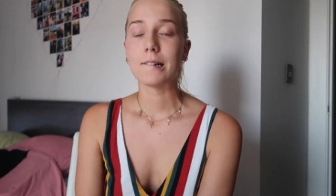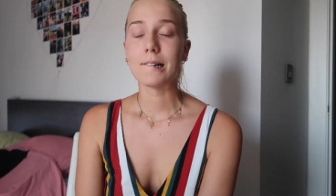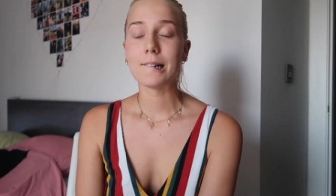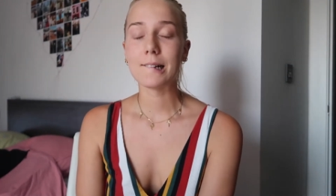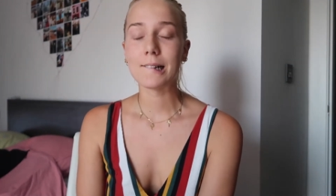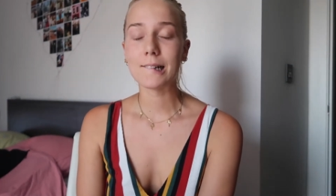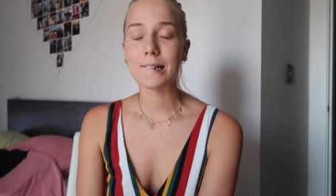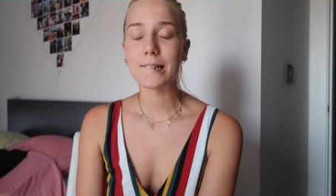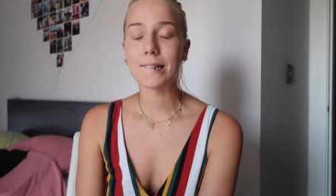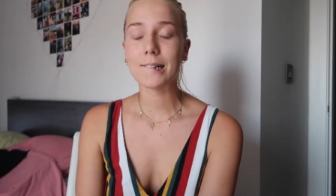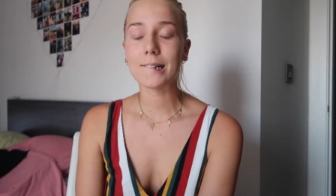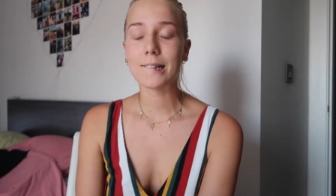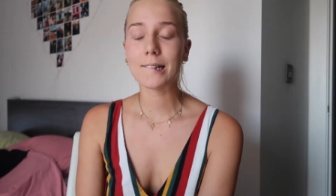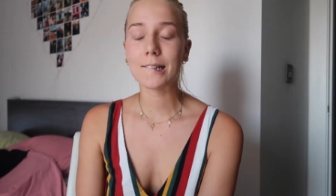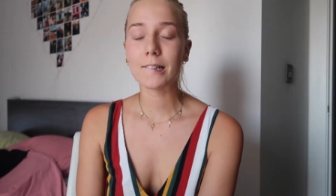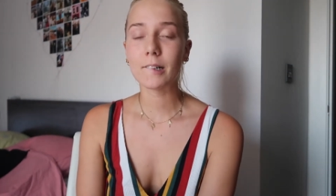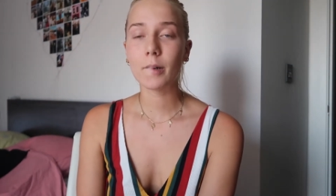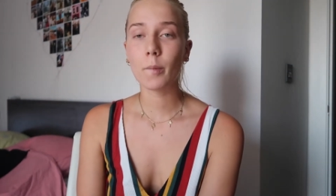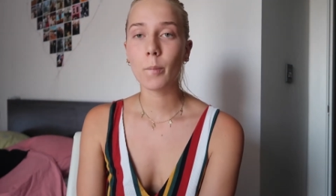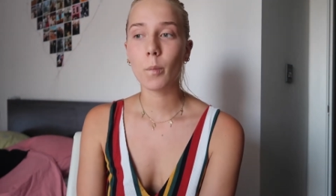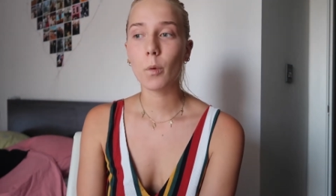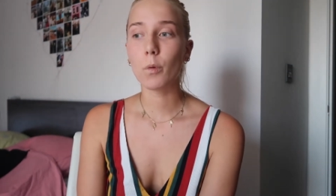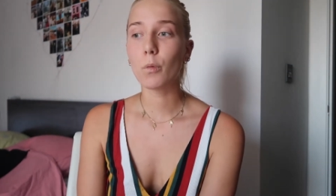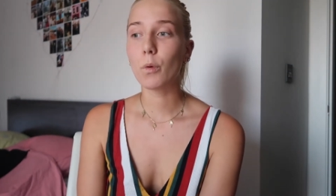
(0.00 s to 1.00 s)

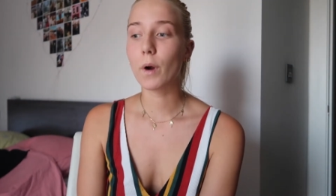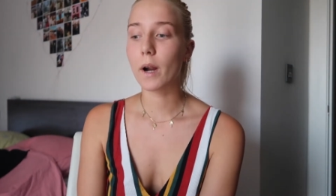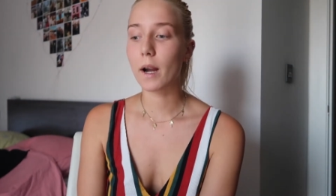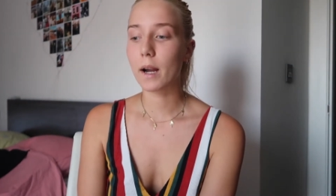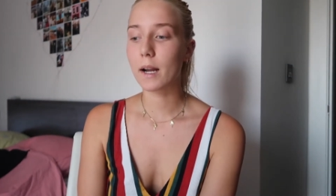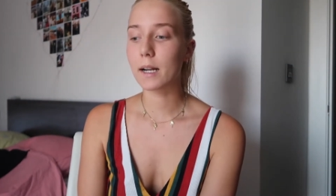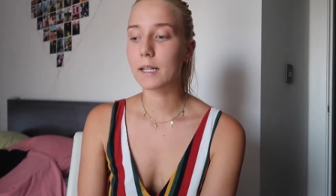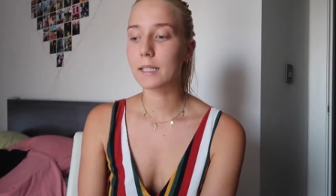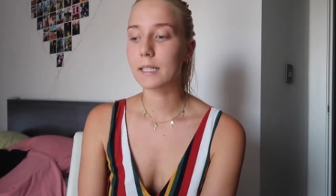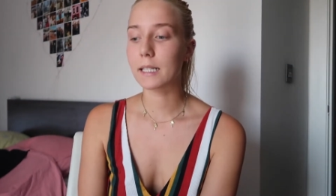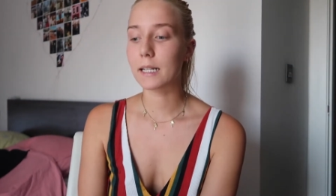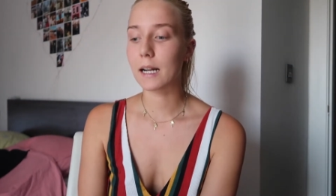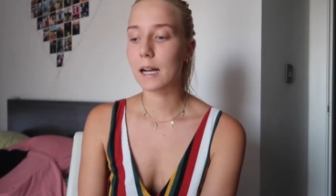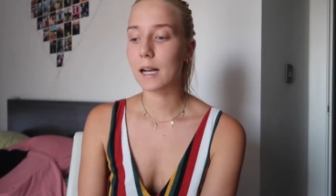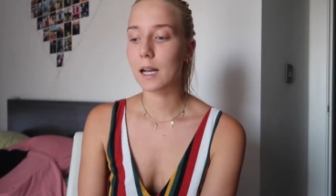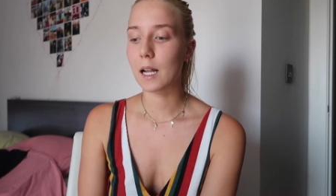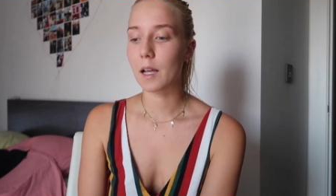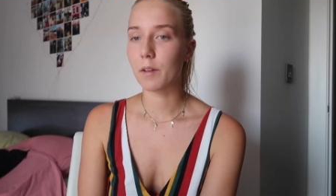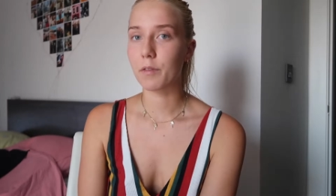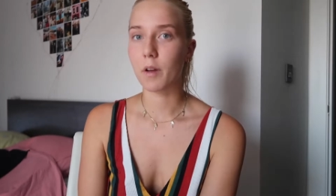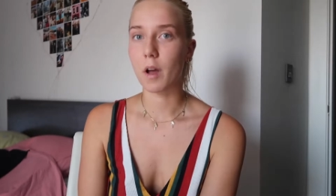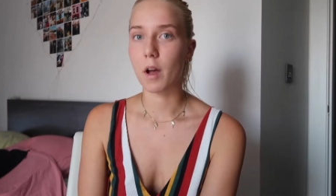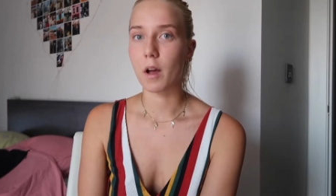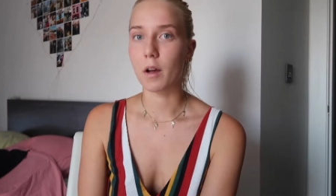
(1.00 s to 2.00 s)
Um, where did I
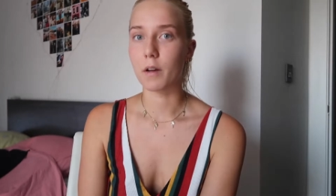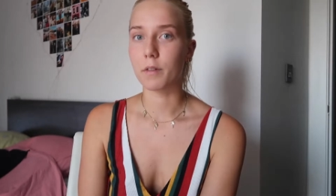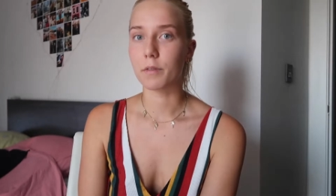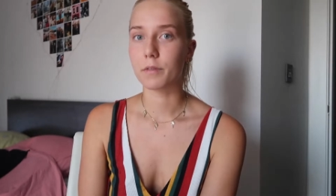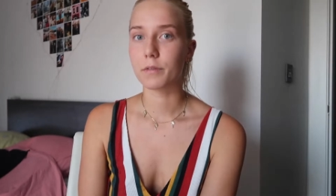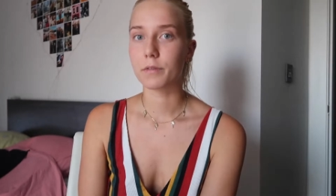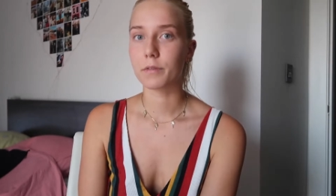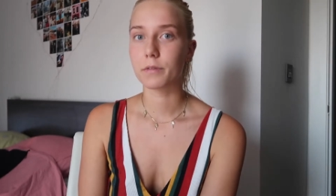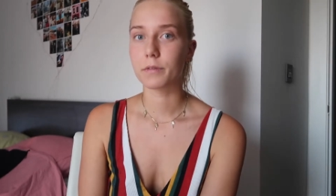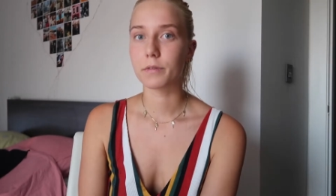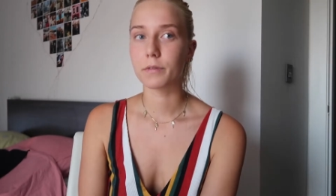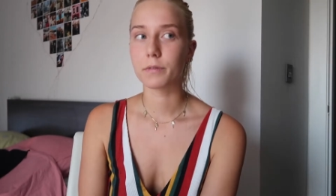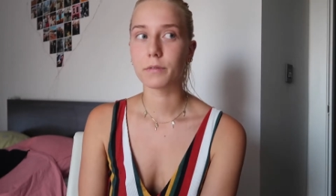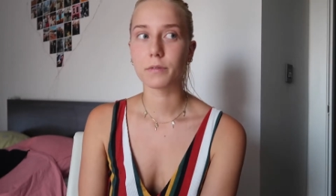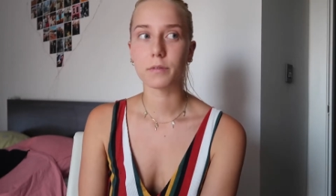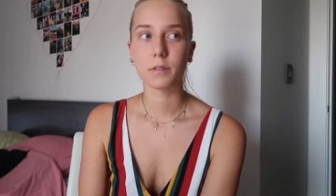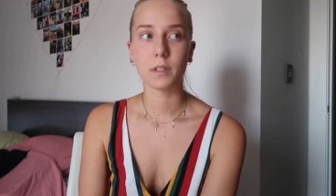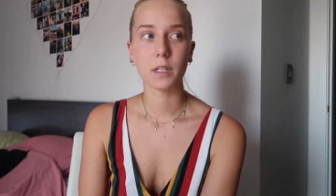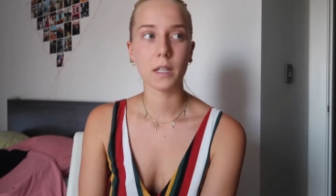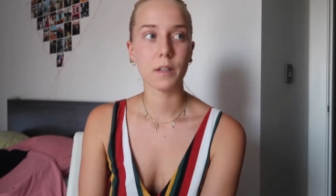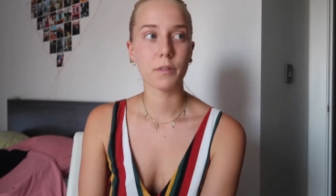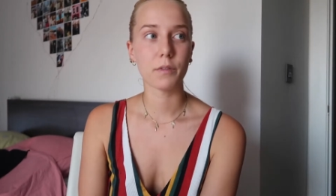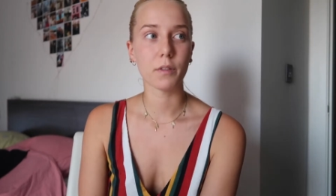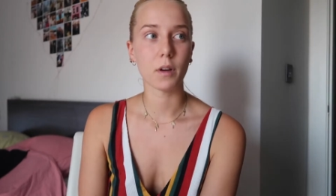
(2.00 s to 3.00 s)
left off?
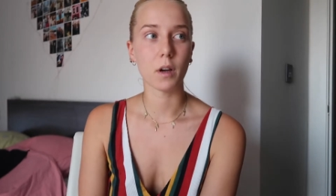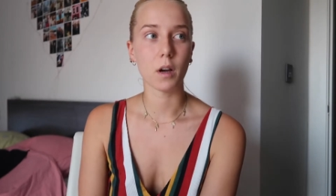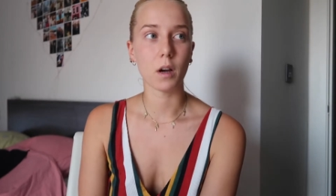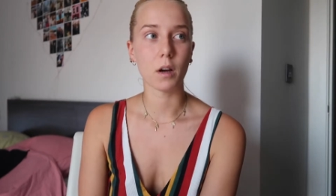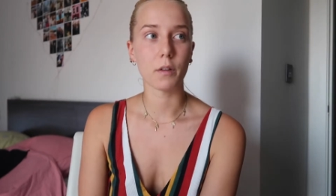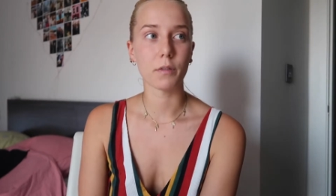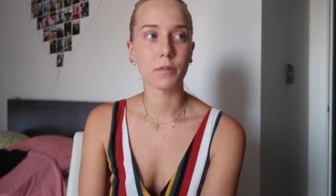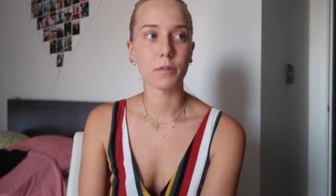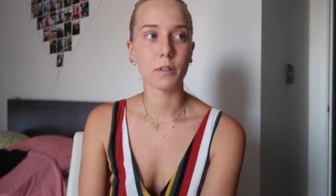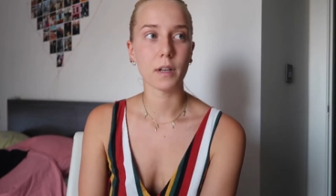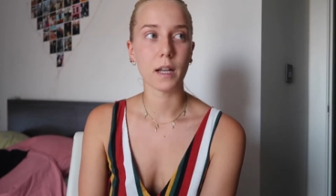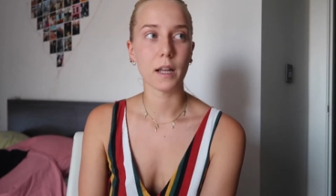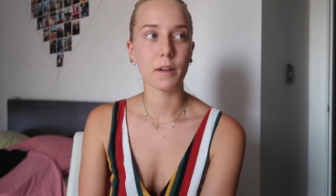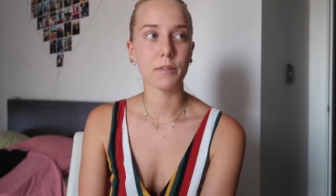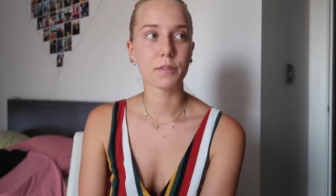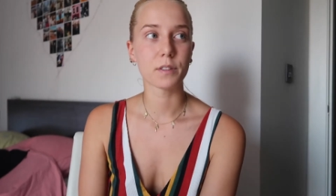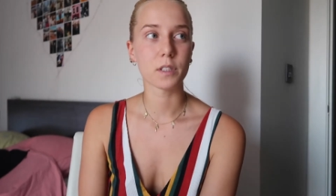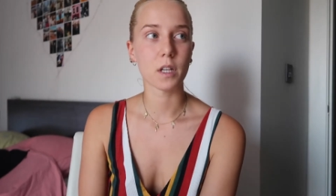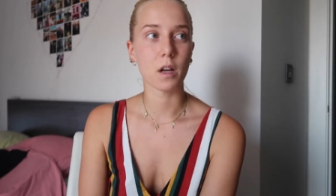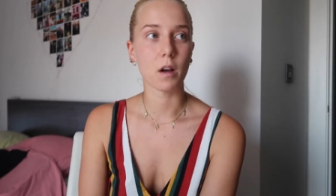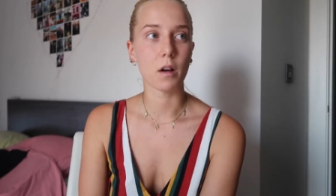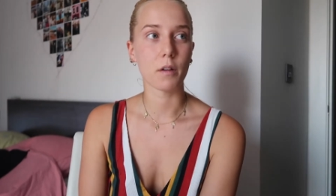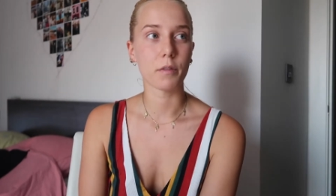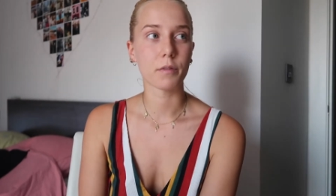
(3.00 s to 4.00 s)
Leave off,
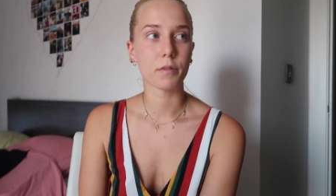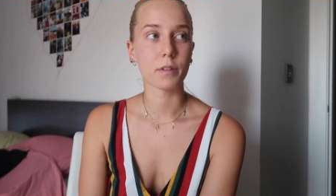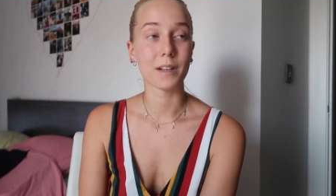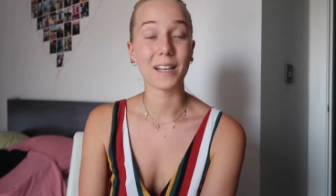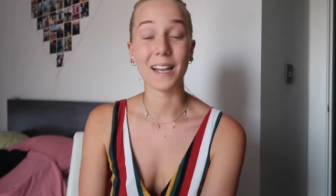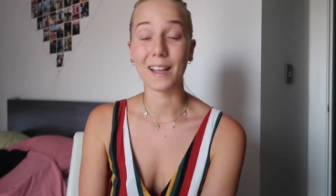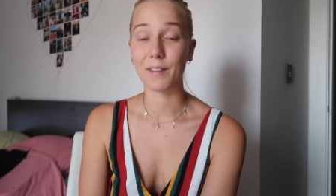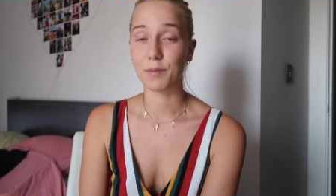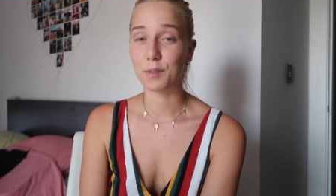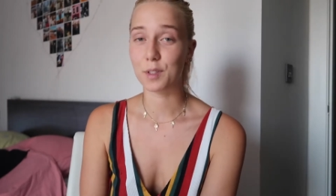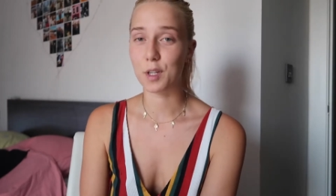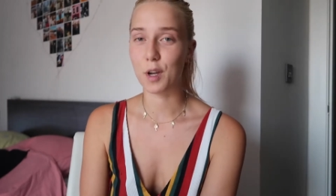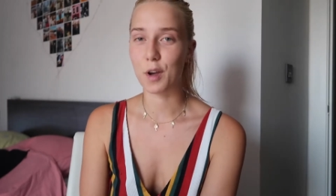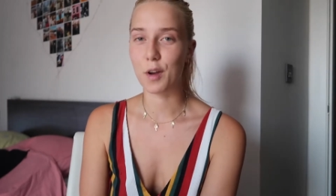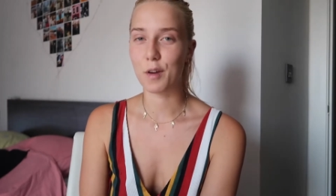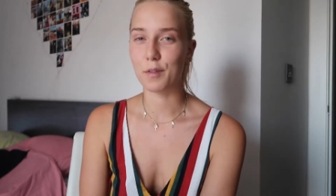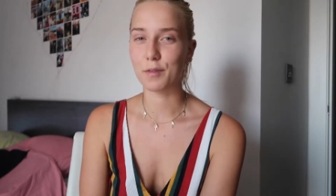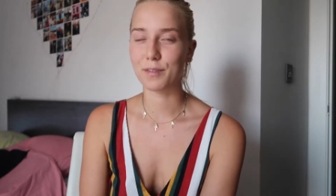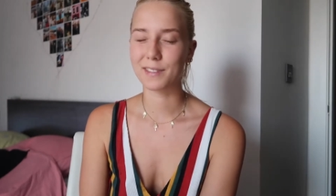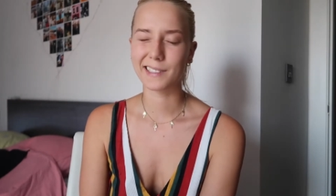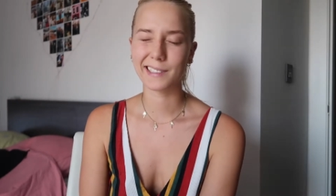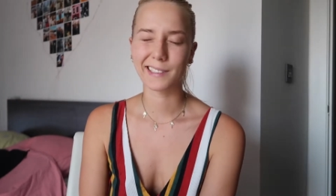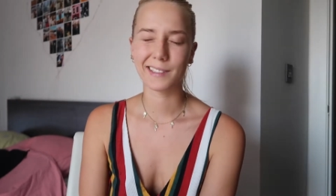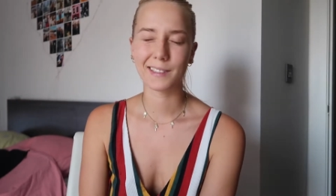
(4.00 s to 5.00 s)
left off, left off.
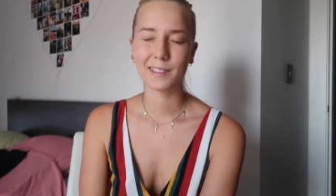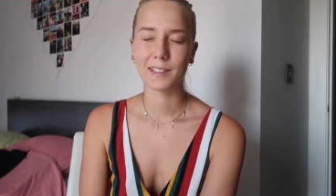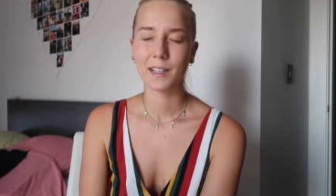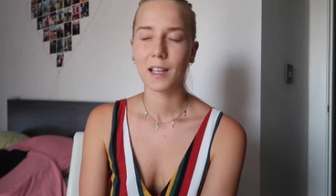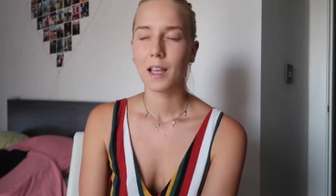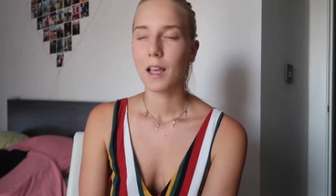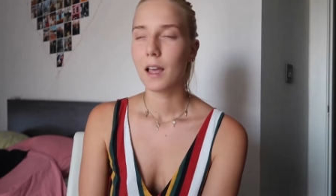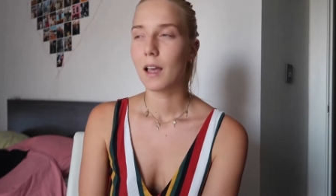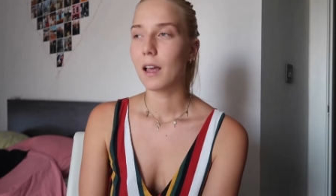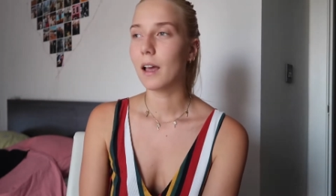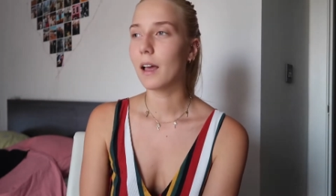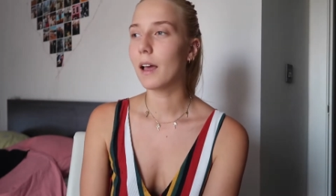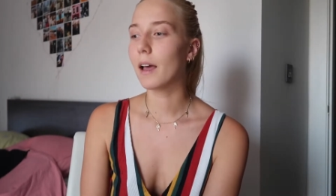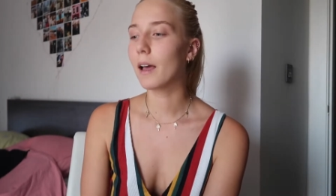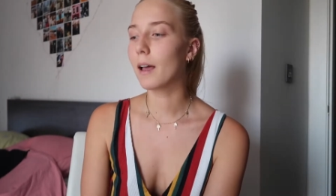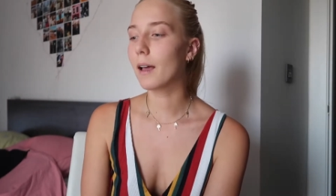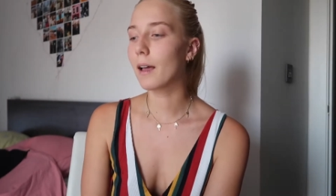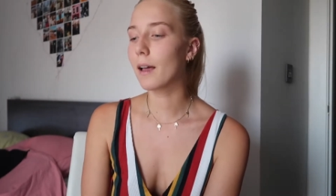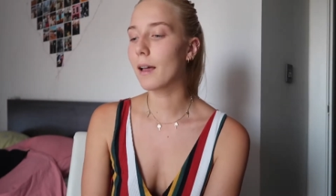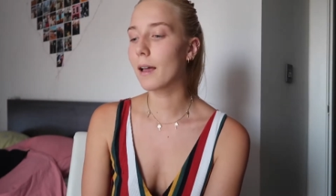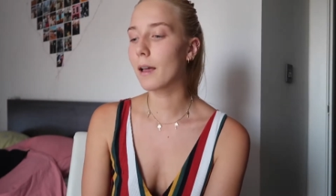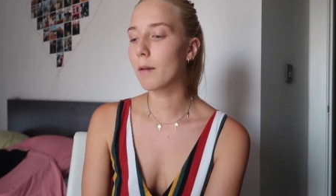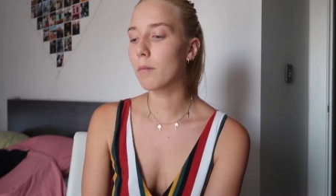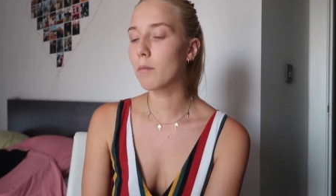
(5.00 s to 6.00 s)

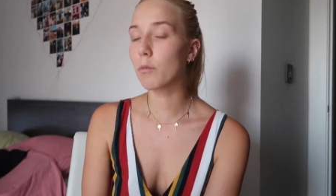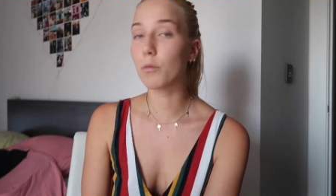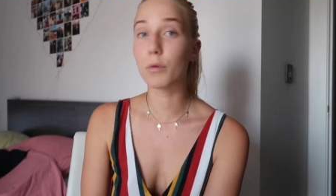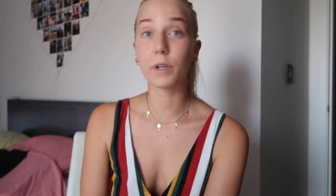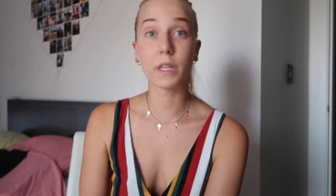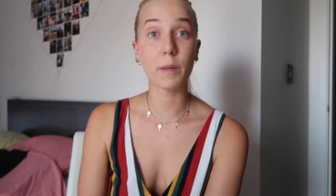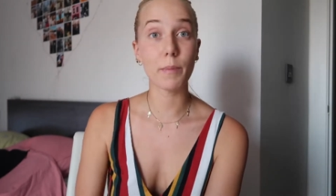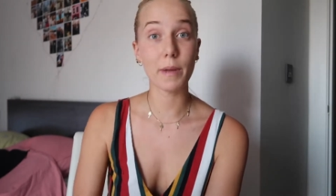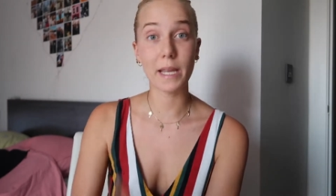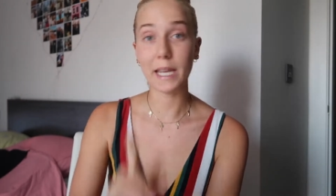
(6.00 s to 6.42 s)
Um, with the